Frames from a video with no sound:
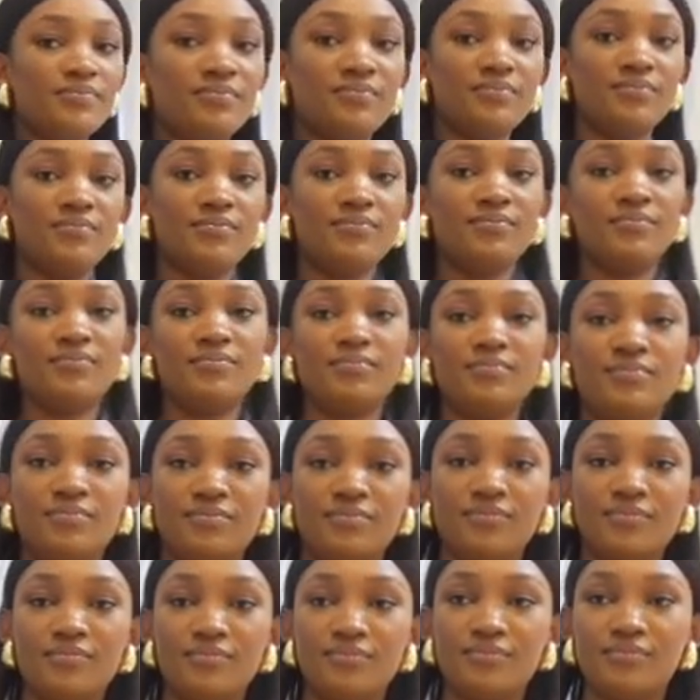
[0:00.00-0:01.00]

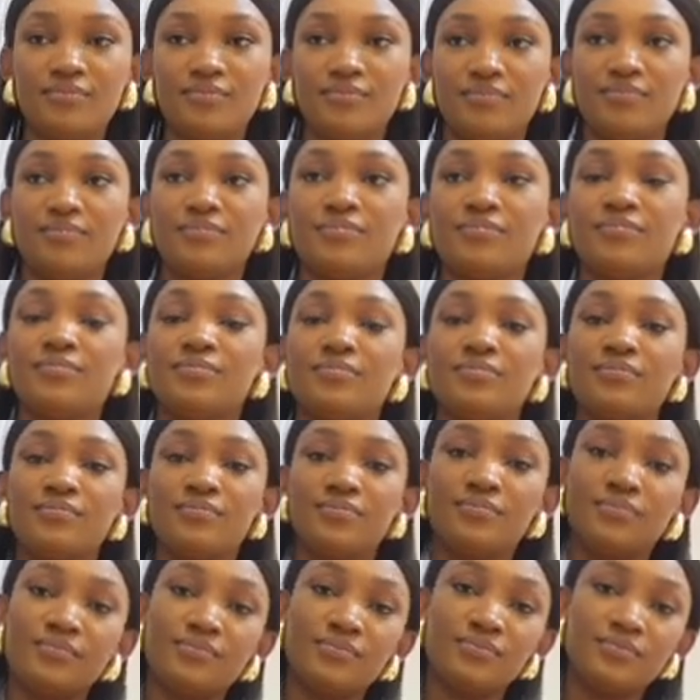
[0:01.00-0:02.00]

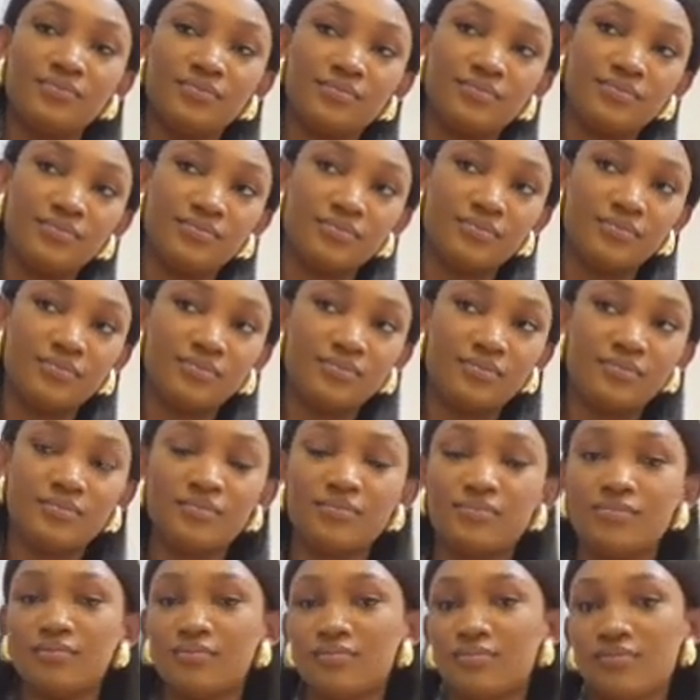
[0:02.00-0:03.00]

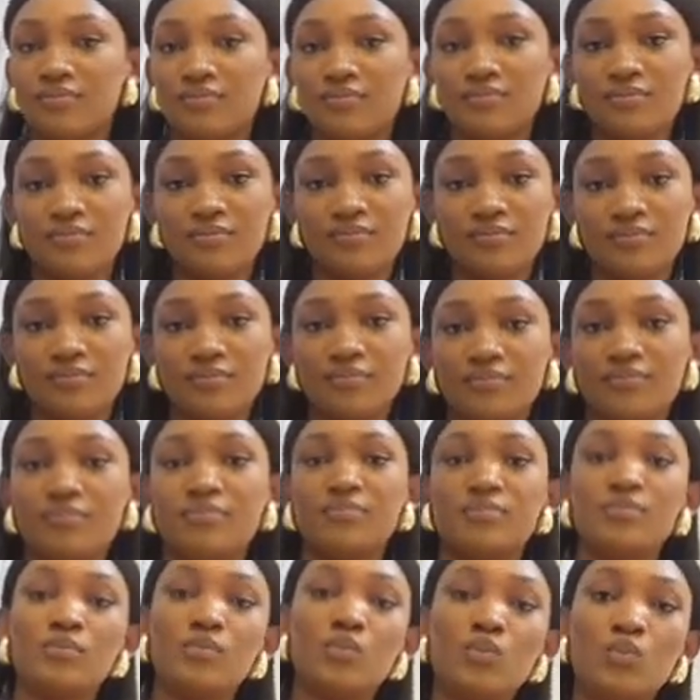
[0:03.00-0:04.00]

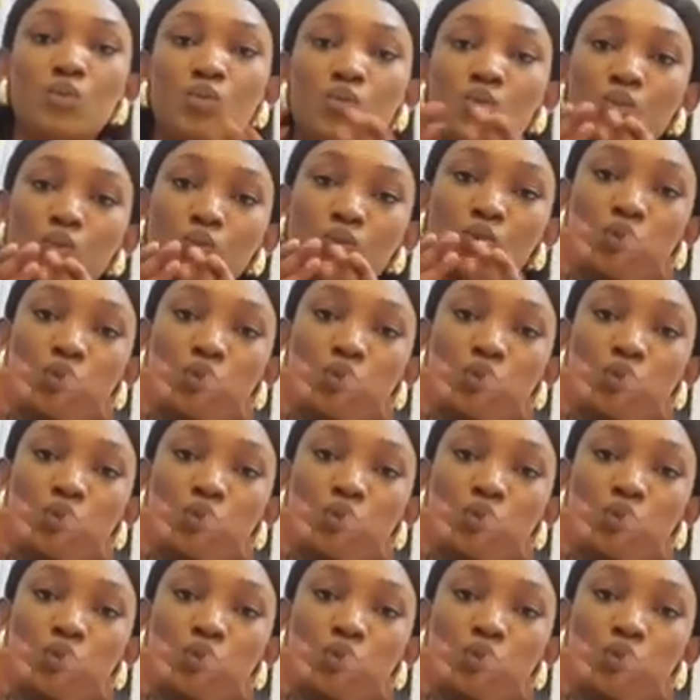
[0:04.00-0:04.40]
Nobody speaks.